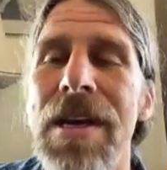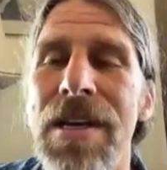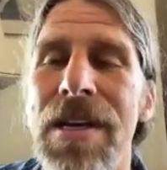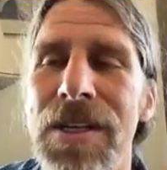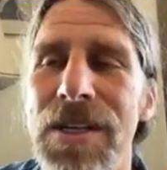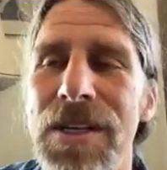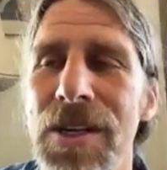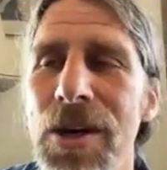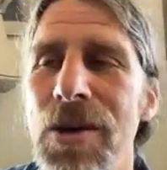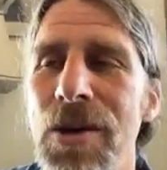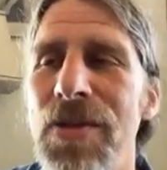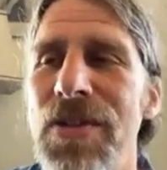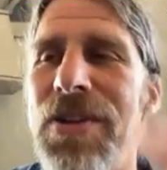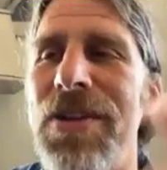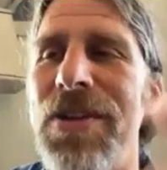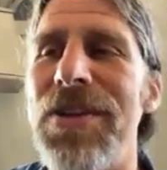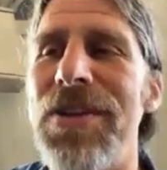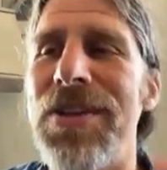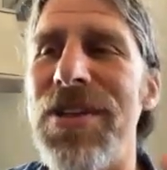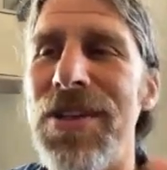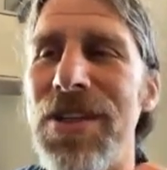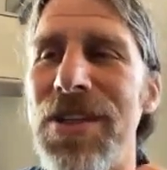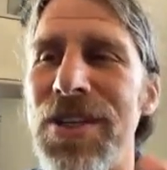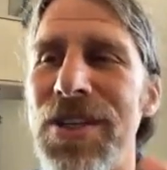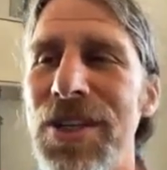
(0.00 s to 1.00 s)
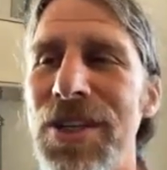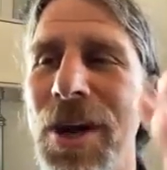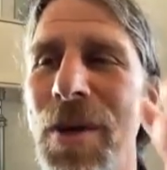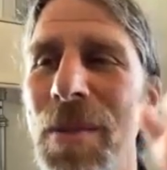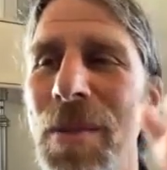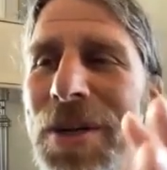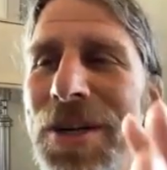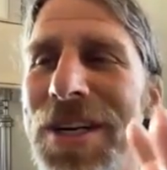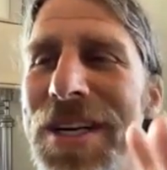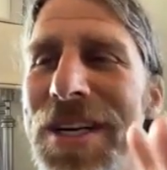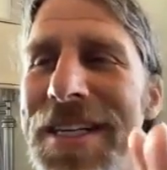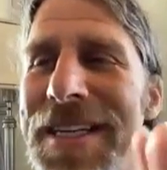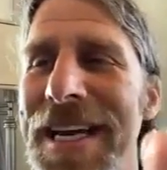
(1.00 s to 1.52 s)
So there's so
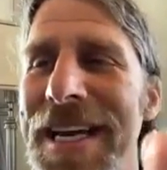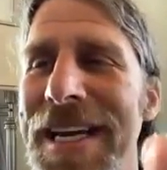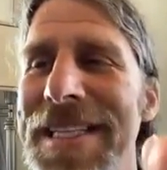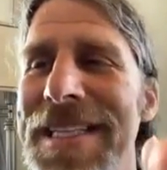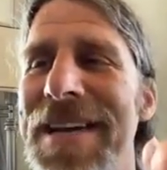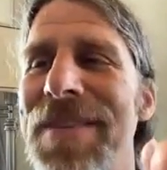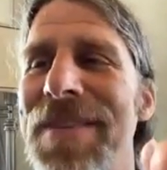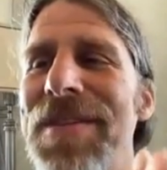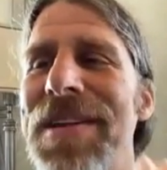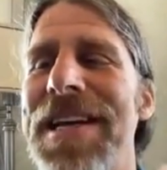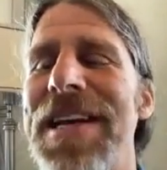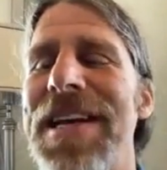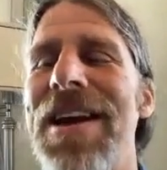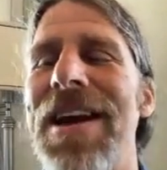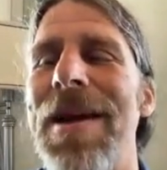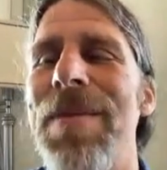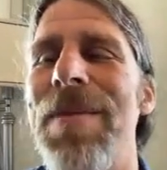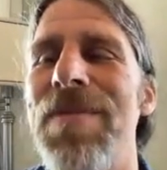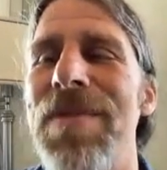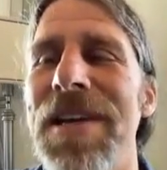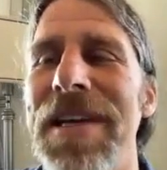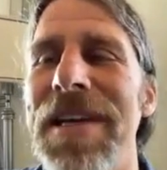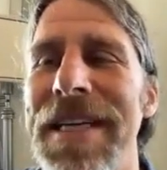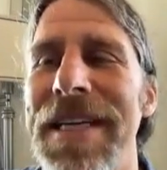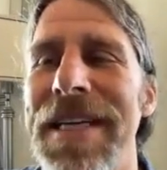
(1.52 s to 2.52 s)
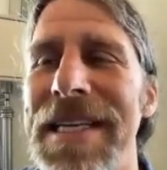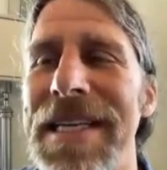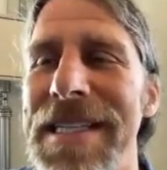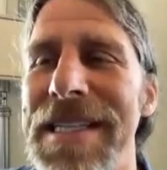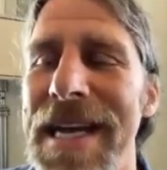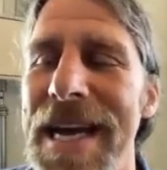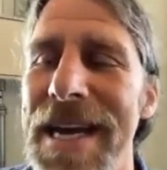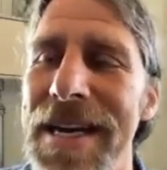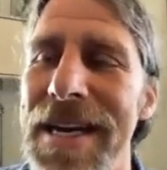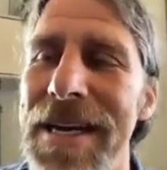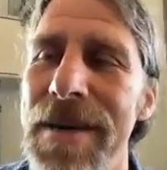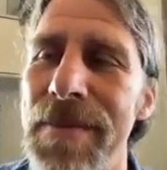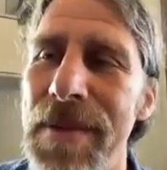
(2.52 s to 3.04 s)
much connectivity here. I'm really
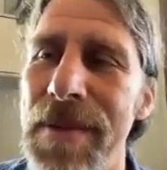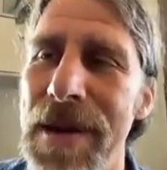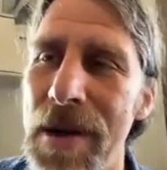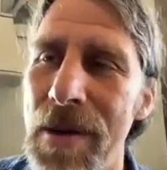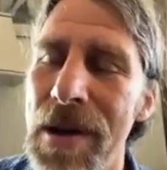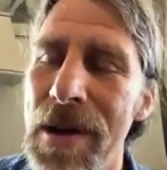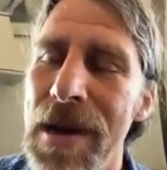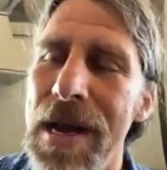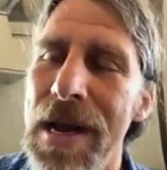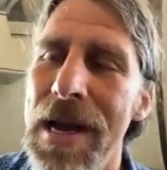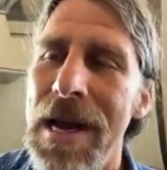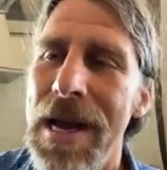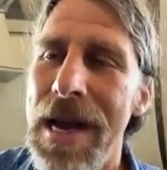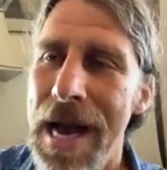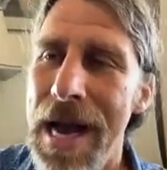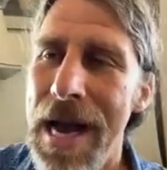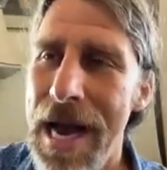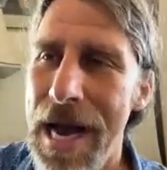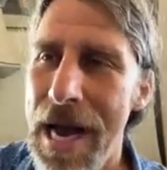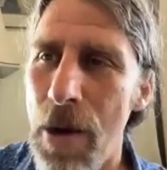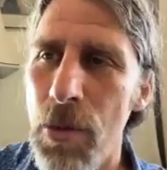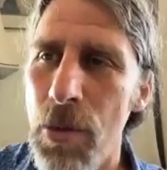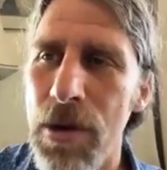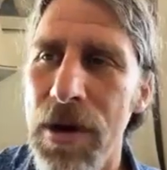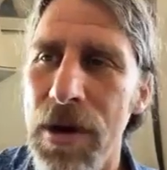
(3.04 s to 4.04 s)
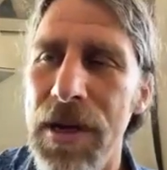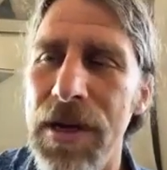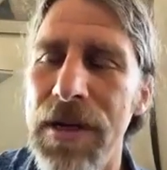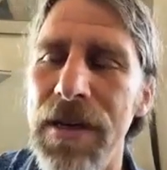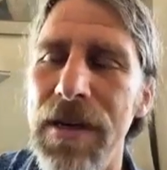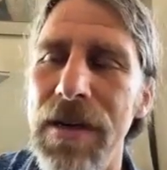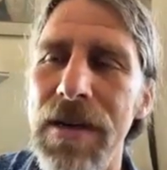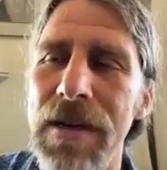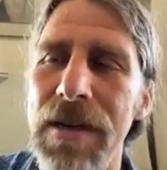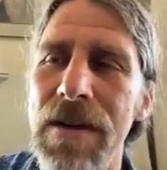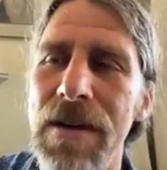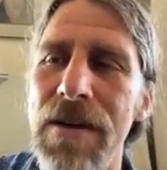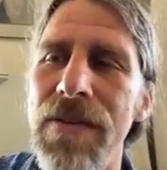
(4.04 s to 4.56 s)
excited about how we're going
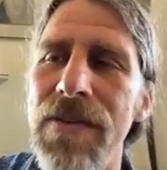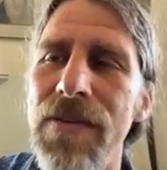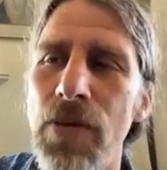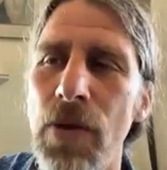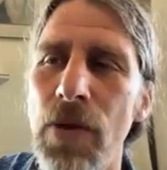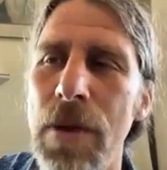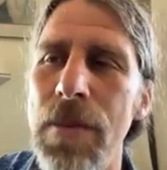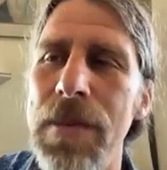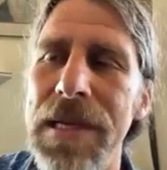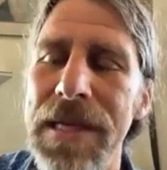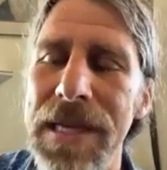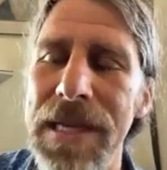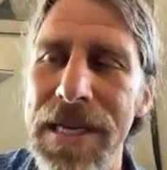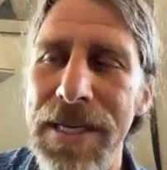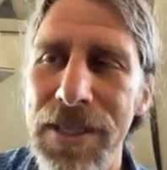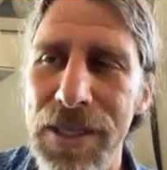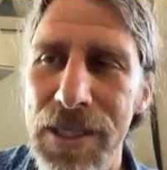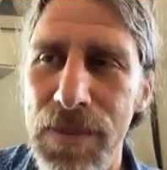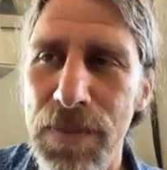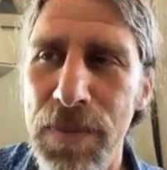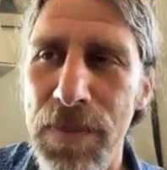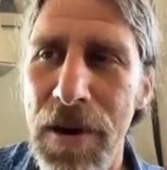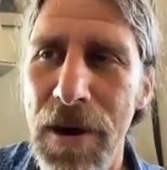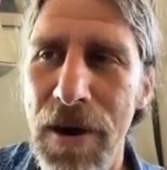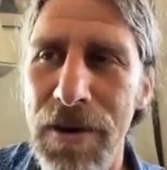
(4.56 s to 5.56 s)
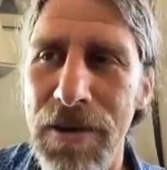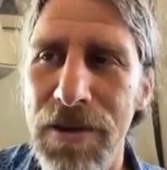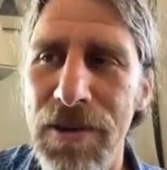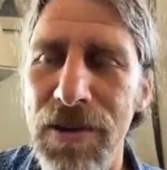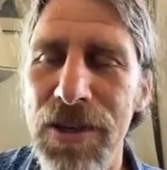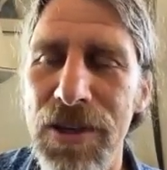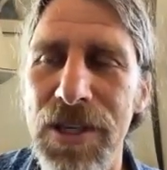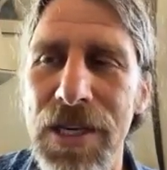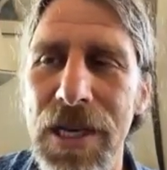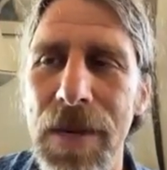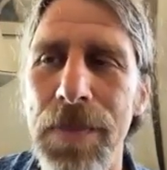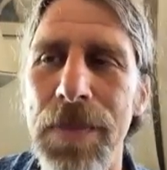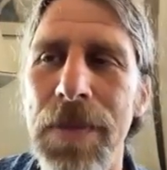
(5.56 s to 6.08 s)
to formulate this
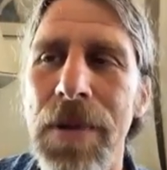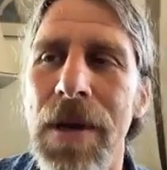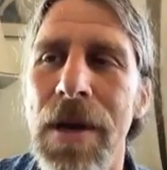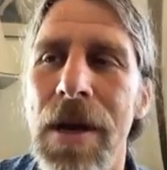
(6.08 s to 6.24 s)
partnership.